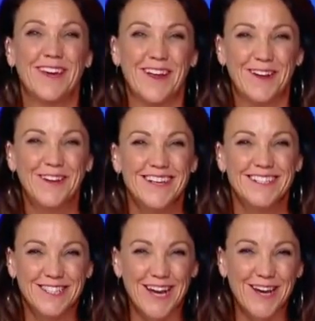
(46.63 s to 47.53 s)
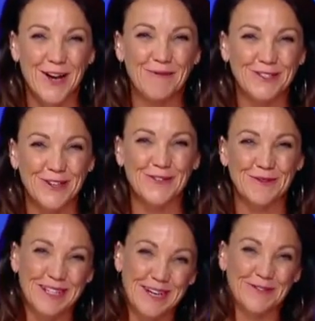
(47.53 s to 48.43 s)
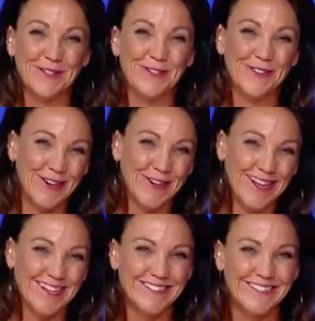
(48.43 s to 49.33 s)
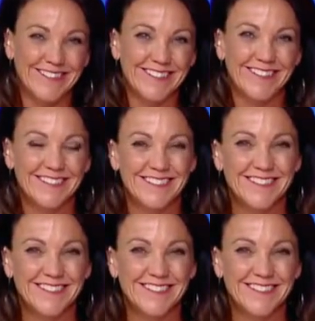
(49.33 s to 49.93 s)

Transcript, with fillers: you know, stay home and do it from the comfort of your own lounge. So you're saying